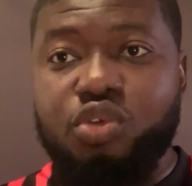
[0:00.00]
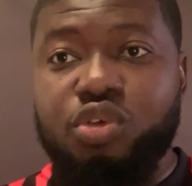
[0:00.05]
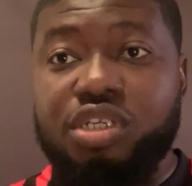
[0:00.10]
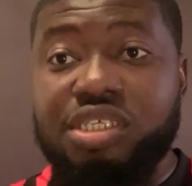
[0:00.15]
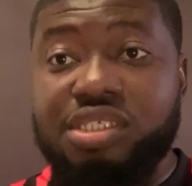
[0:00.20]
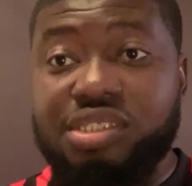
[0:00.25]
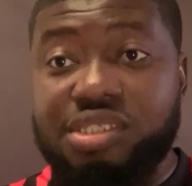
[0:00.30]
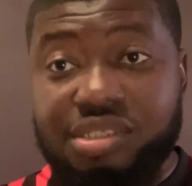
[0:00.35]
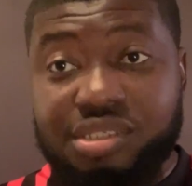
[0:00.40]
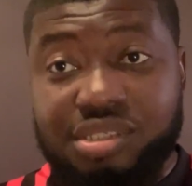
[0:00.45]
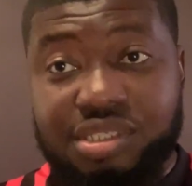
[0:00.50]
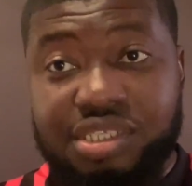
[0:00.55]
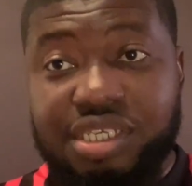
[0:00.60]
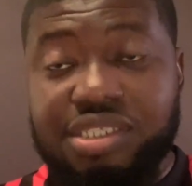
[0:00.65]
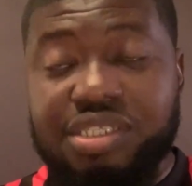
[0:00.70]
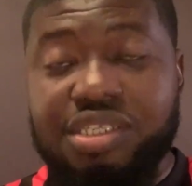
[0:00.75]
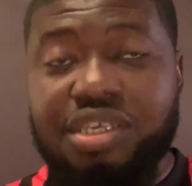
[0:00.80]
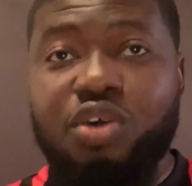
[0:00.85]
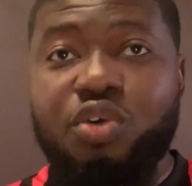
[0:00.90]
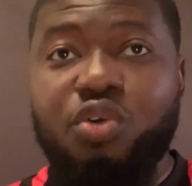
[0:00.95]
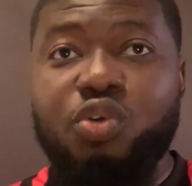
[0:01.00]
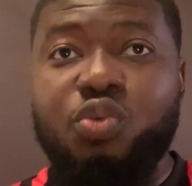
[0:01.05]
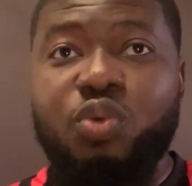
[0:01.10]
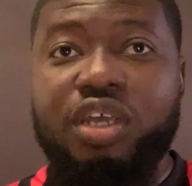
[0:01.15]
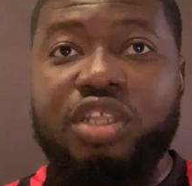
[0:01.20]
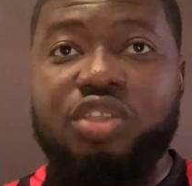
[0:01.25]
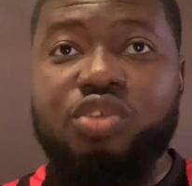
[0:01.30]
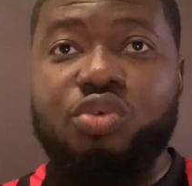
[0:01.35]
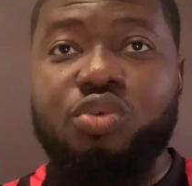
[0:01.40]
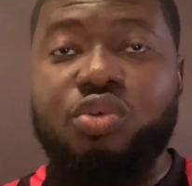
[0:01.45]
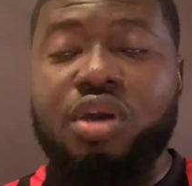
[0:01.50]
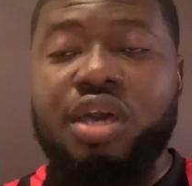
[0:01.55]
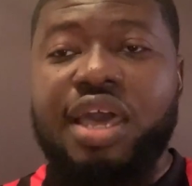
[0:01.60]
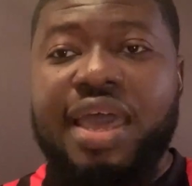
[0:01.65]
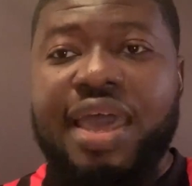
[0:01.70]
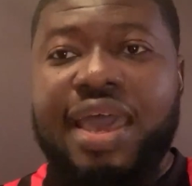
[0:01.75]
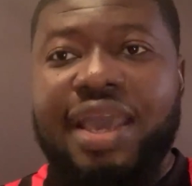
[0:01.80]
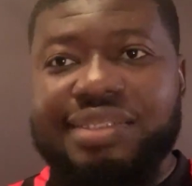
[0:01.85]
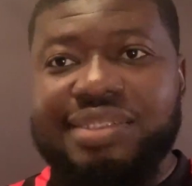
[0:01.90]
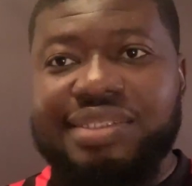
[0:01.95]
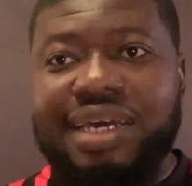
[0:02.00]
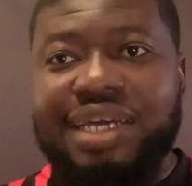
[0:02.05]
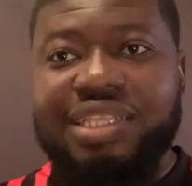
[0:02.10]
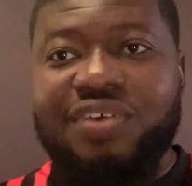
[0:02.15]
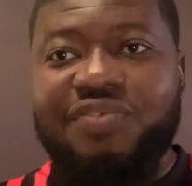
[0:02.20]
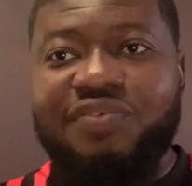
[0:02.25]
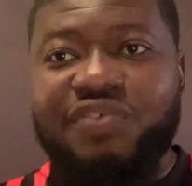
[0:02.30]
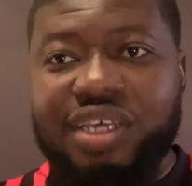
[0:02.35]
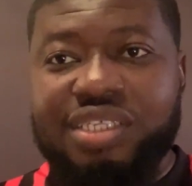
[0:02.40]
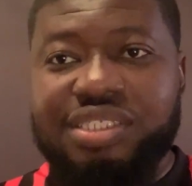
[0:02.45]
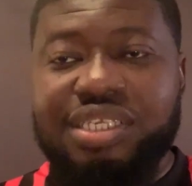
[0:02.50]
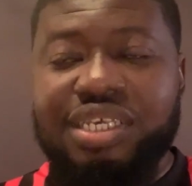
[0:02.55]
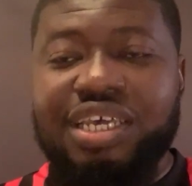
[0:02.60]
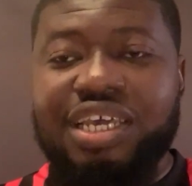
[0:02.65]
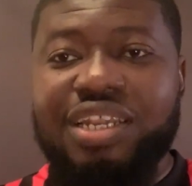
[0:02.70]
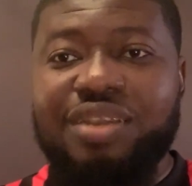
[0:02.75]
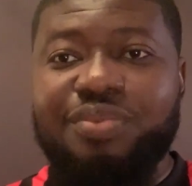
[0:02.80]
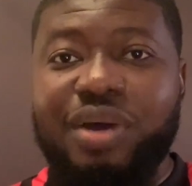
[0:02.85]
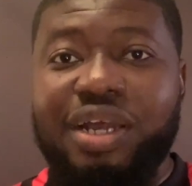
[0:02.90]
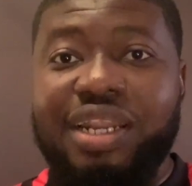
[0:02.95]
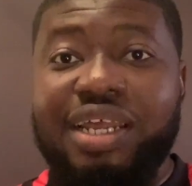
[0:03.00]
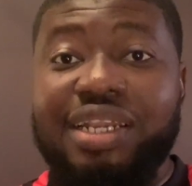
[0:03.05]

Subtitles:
So this is just a good way to excite the fans again.